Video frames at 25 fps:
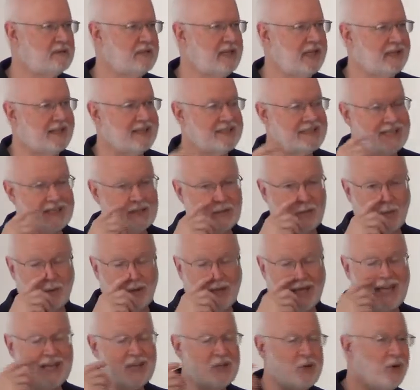tell us things.
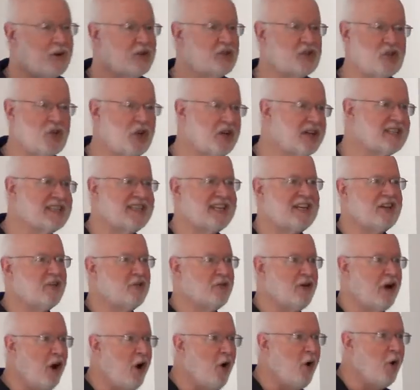He and Doris took us into
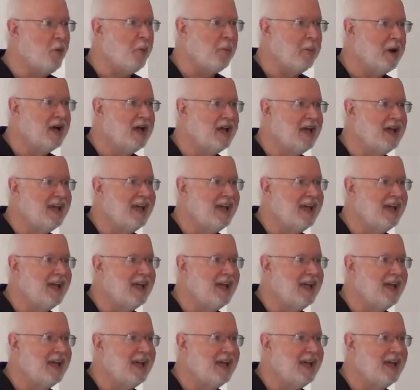their home.